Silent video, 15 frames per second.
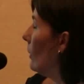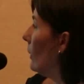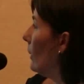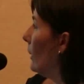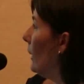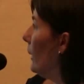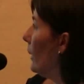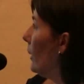
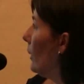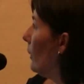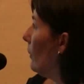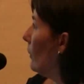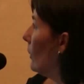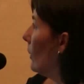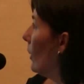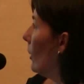here,
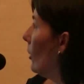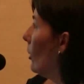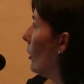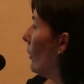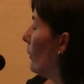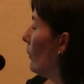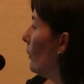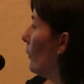
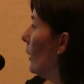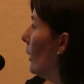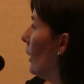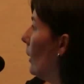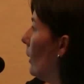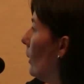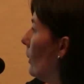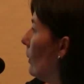or
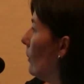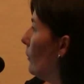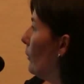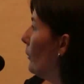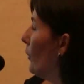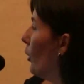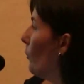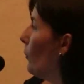
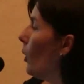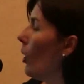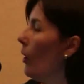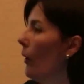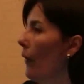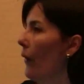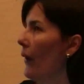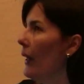for more
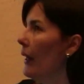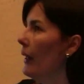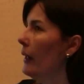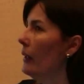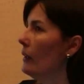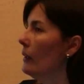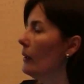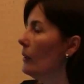
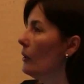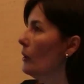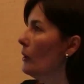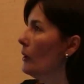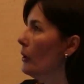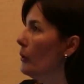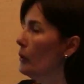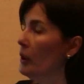than
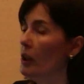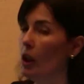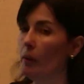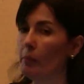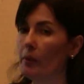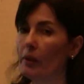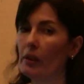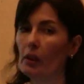2
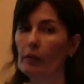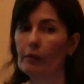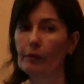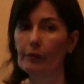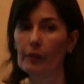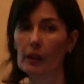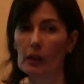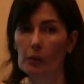diopters
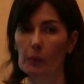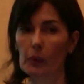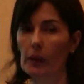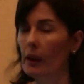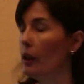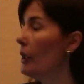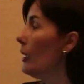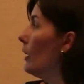of
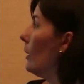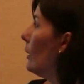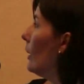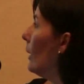accommodation,